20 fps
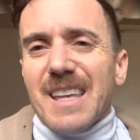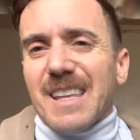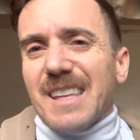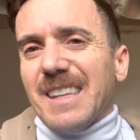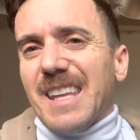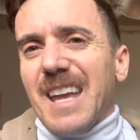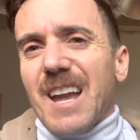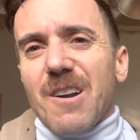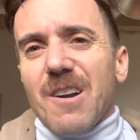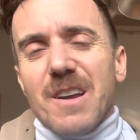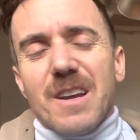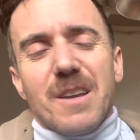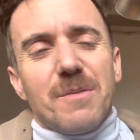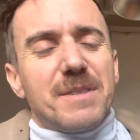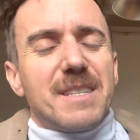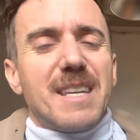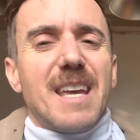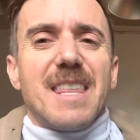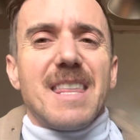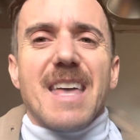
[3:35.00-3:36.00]
hearing him
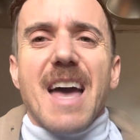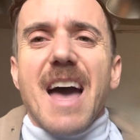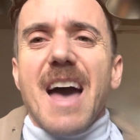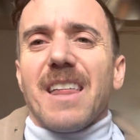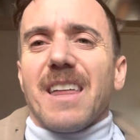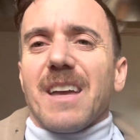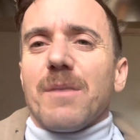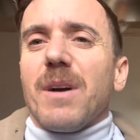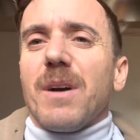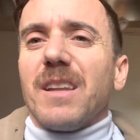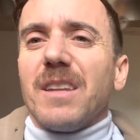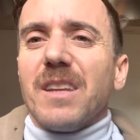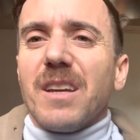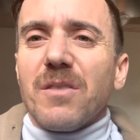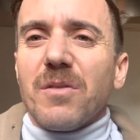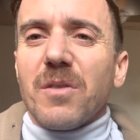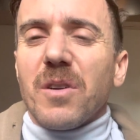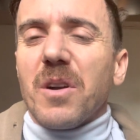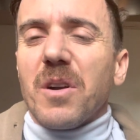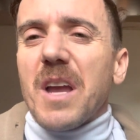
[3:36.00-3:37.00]
say that, like my
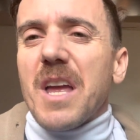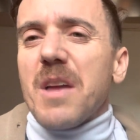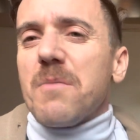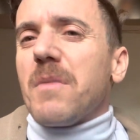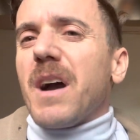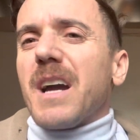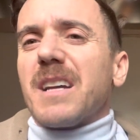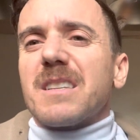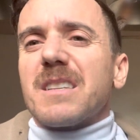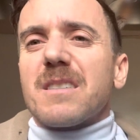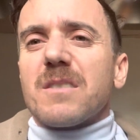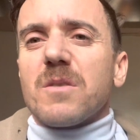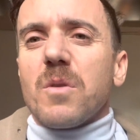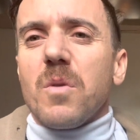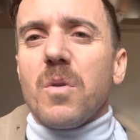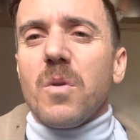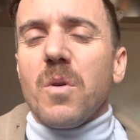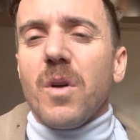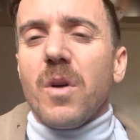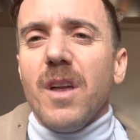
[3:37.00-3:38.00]
liver and my
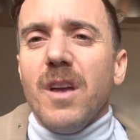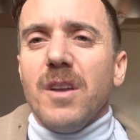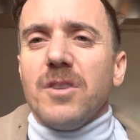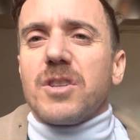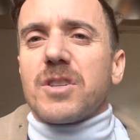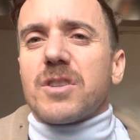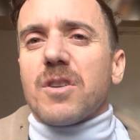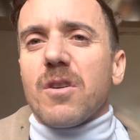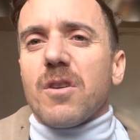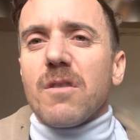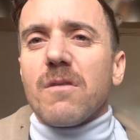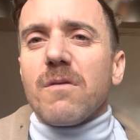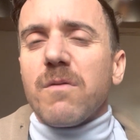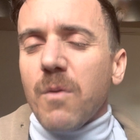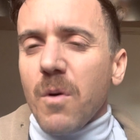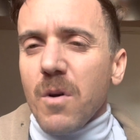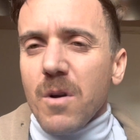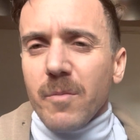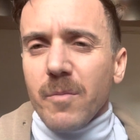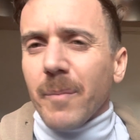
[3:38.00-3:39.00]
soul just hurt
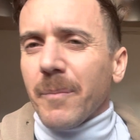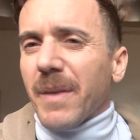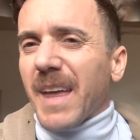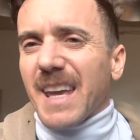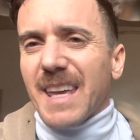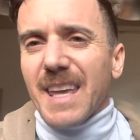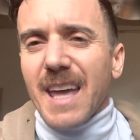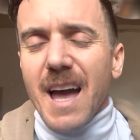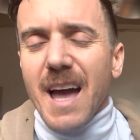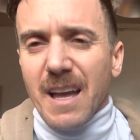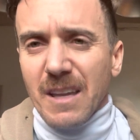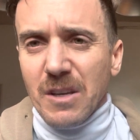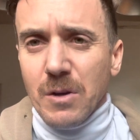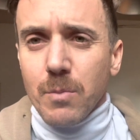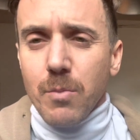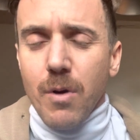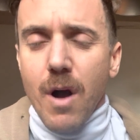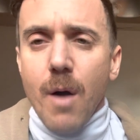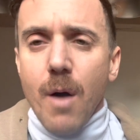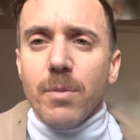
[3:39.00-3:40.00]
for him. I'm like, yeah, you
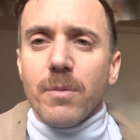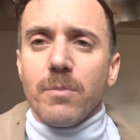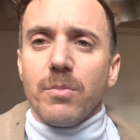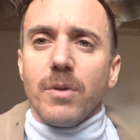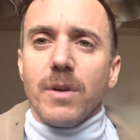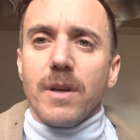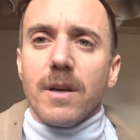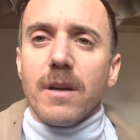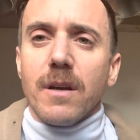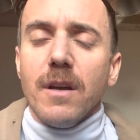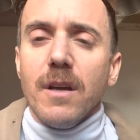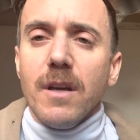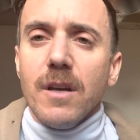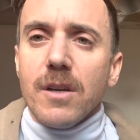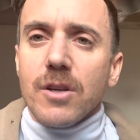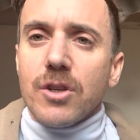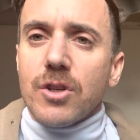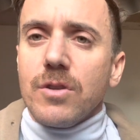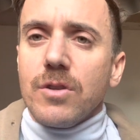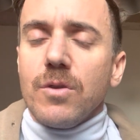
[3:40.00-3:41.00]
probably
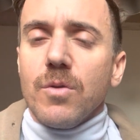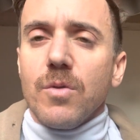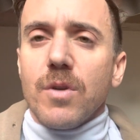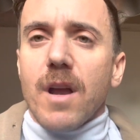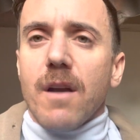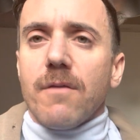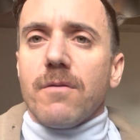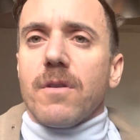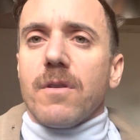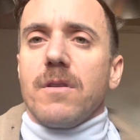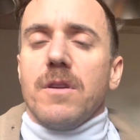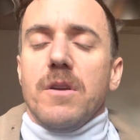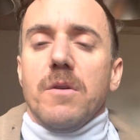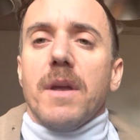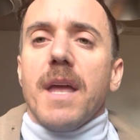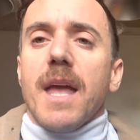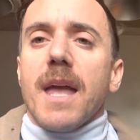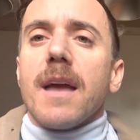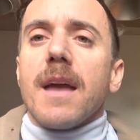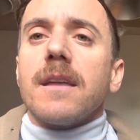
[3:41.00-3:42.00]
should do whatever you
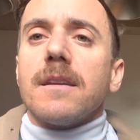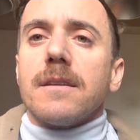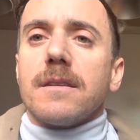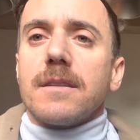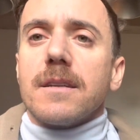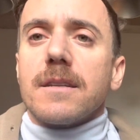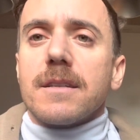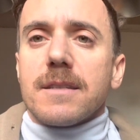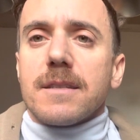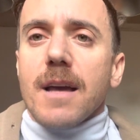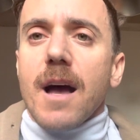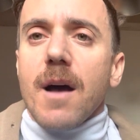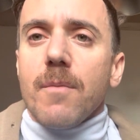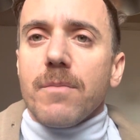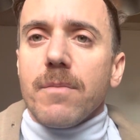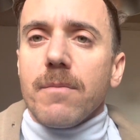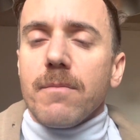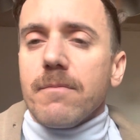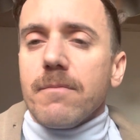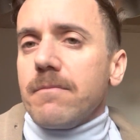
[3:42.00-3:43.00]
can to
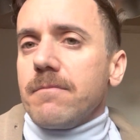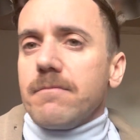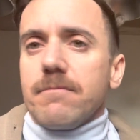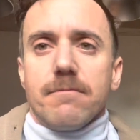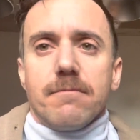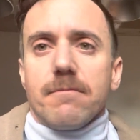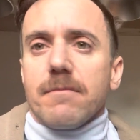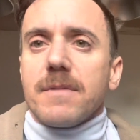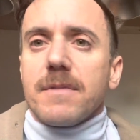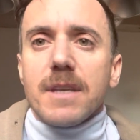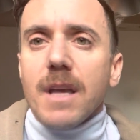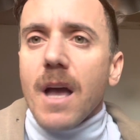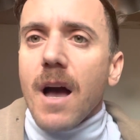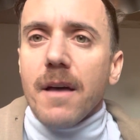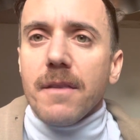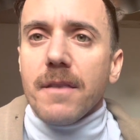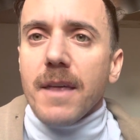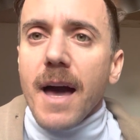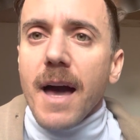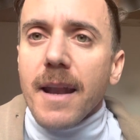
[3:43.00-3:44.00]

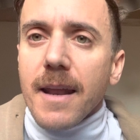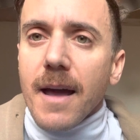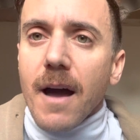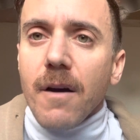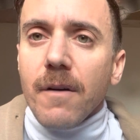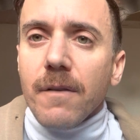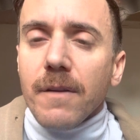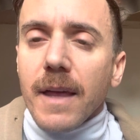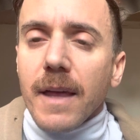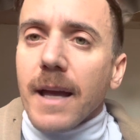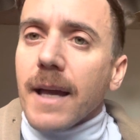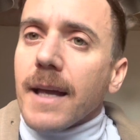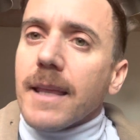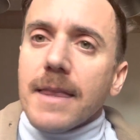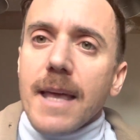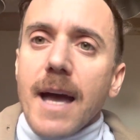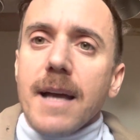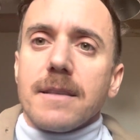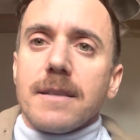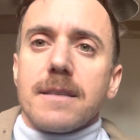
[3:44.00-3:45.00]
cut that out. Like
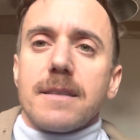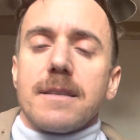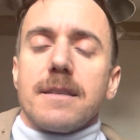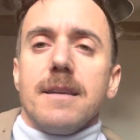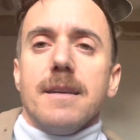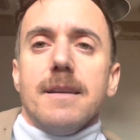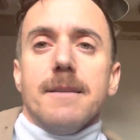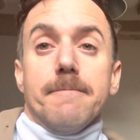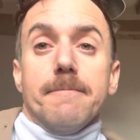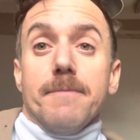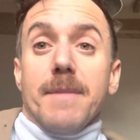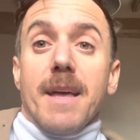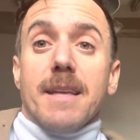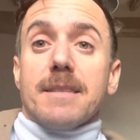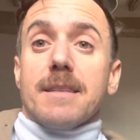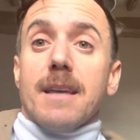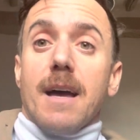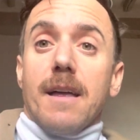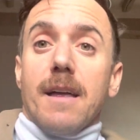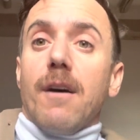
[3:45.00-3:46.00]
that's
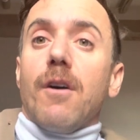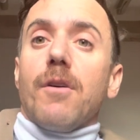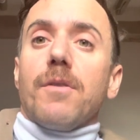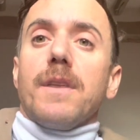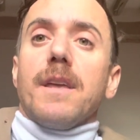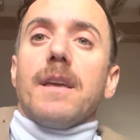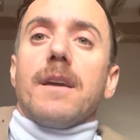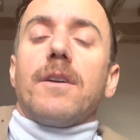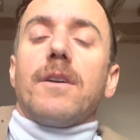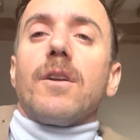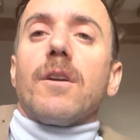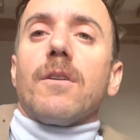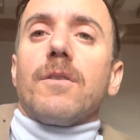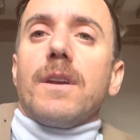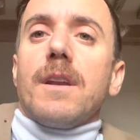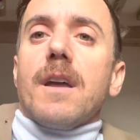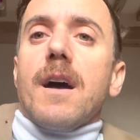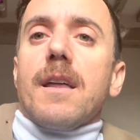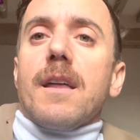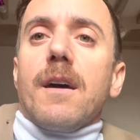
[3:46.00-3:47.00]
not healthy, clearly
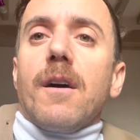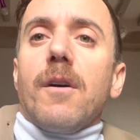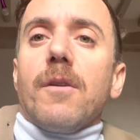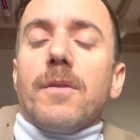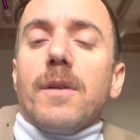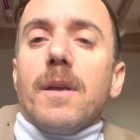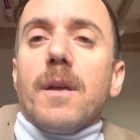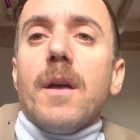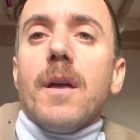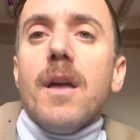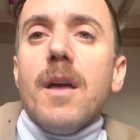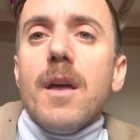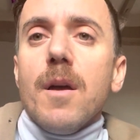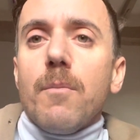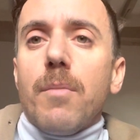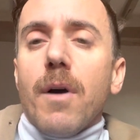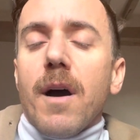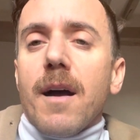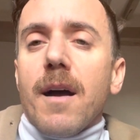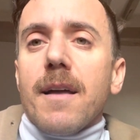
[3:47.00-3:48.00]
not healthy.
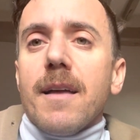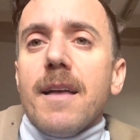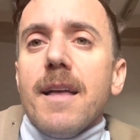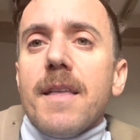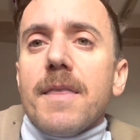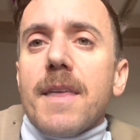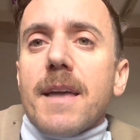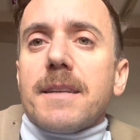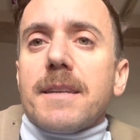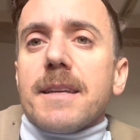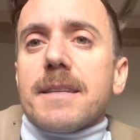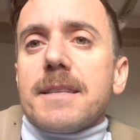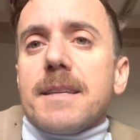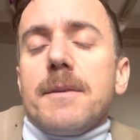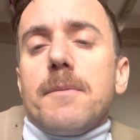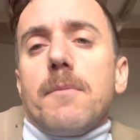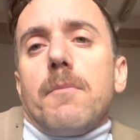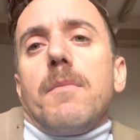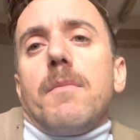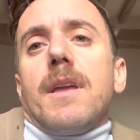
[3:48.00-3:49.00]
But that
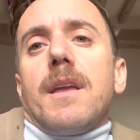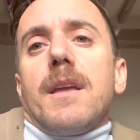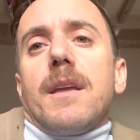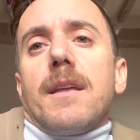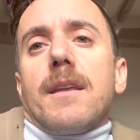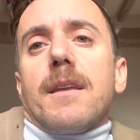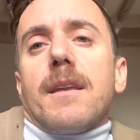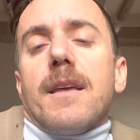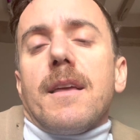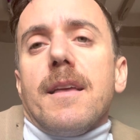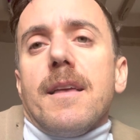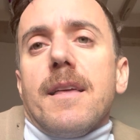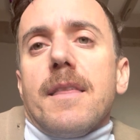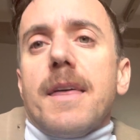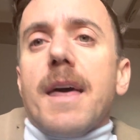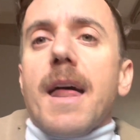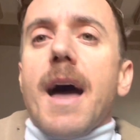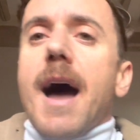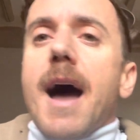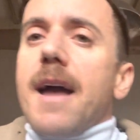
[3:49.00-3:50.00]
doesn't mean
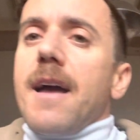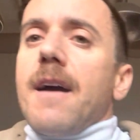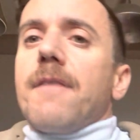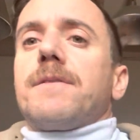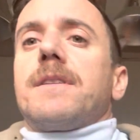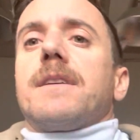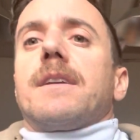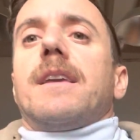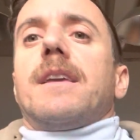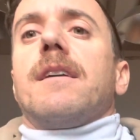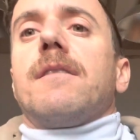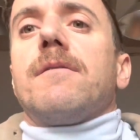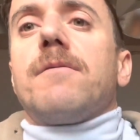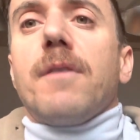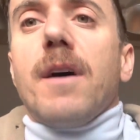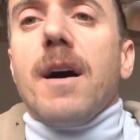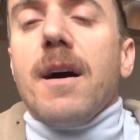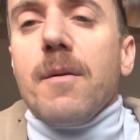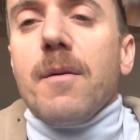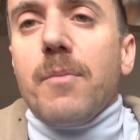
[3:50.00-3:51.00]
that I have to give
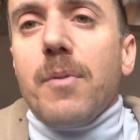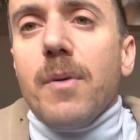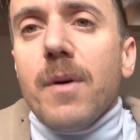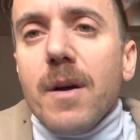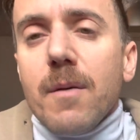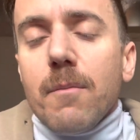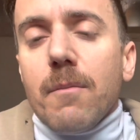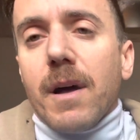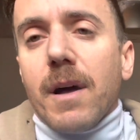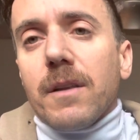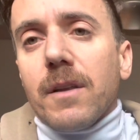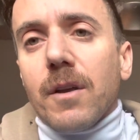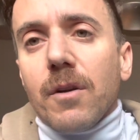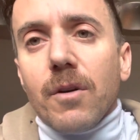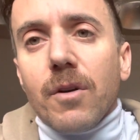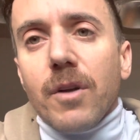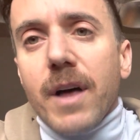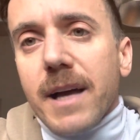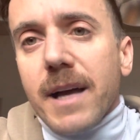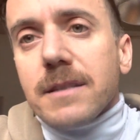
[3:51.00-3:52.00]
up my little
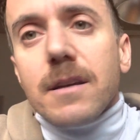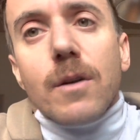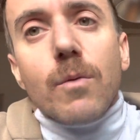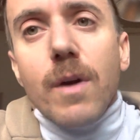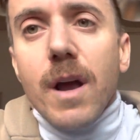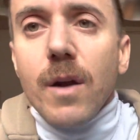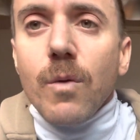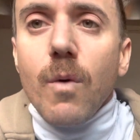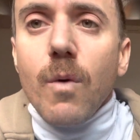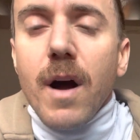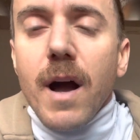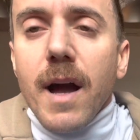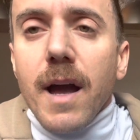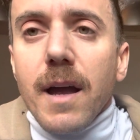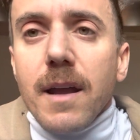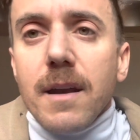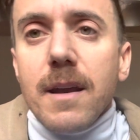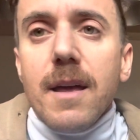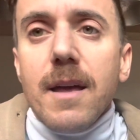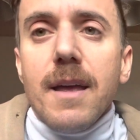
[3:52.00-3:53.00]
glass of red
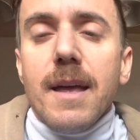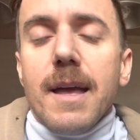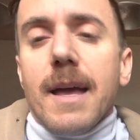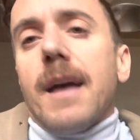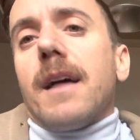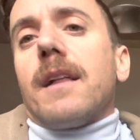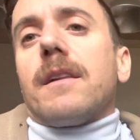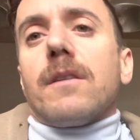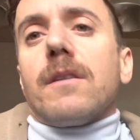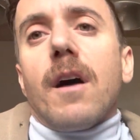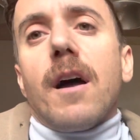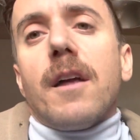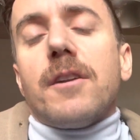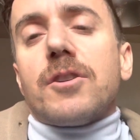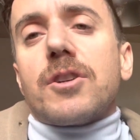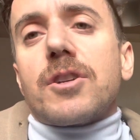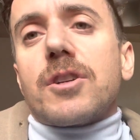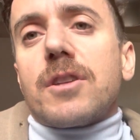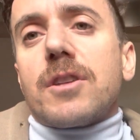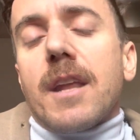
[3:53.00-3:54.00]
wine at
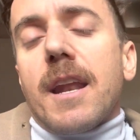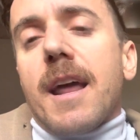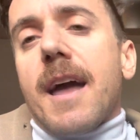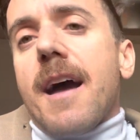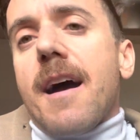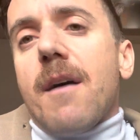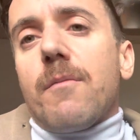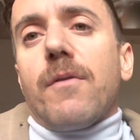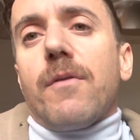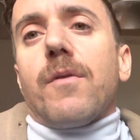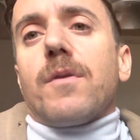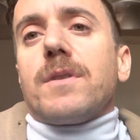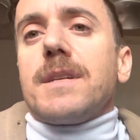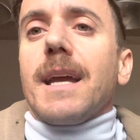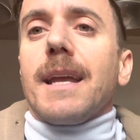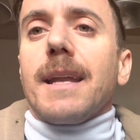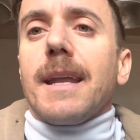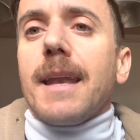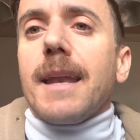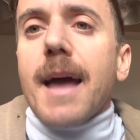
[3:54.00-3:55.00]
lunch that I have before
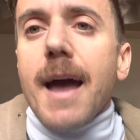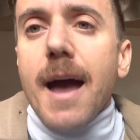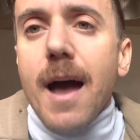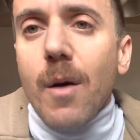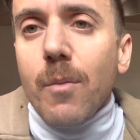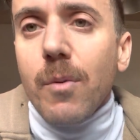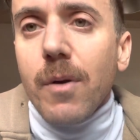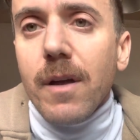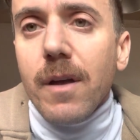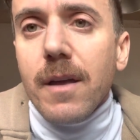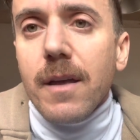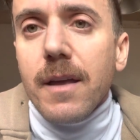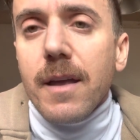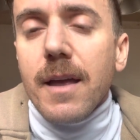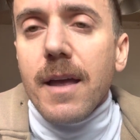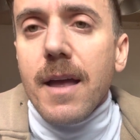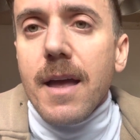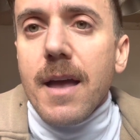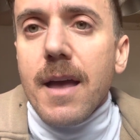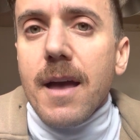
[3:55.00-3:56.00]
taking a nap,
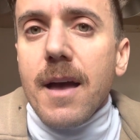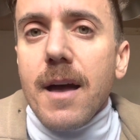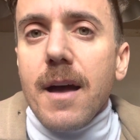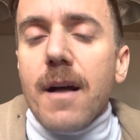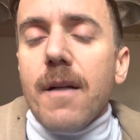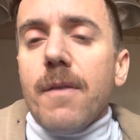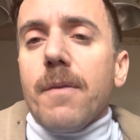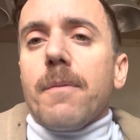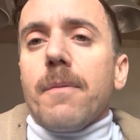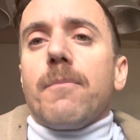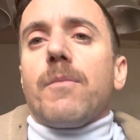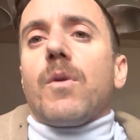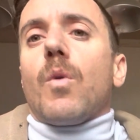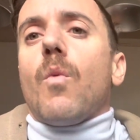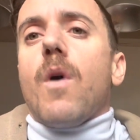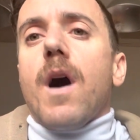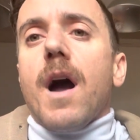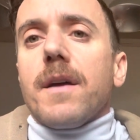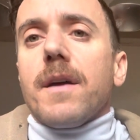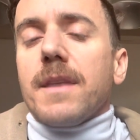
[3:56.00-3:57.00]
and the
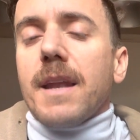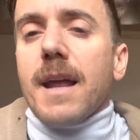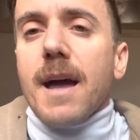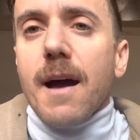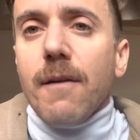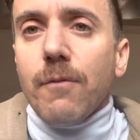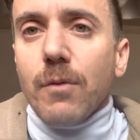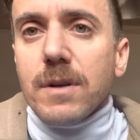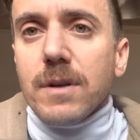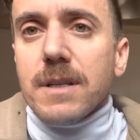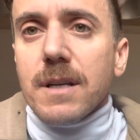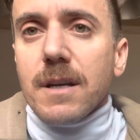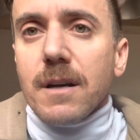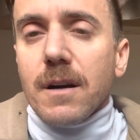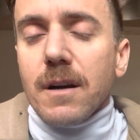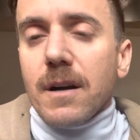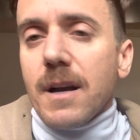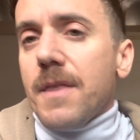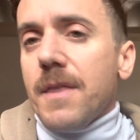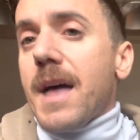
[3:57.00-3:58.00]
wine that I have with
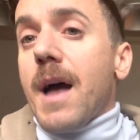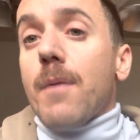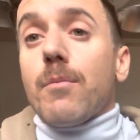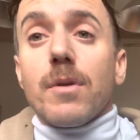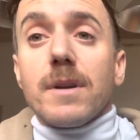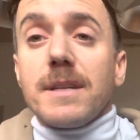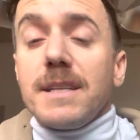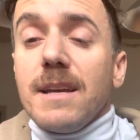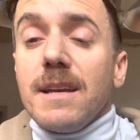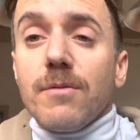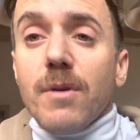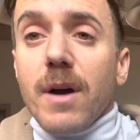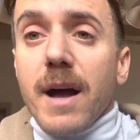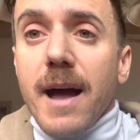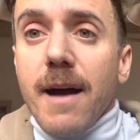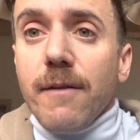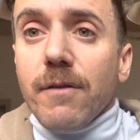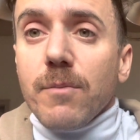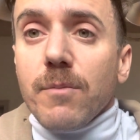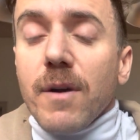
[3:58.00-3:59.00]
dinner, and the aperitivo I
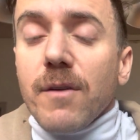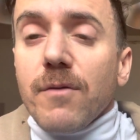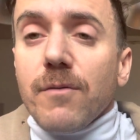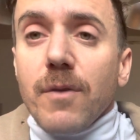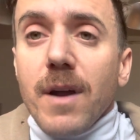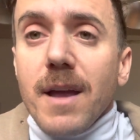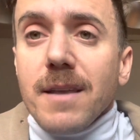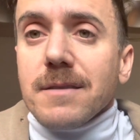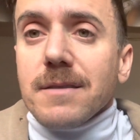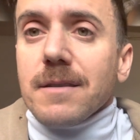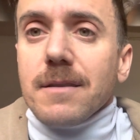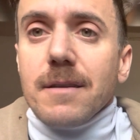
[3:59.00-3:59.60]
have with my friends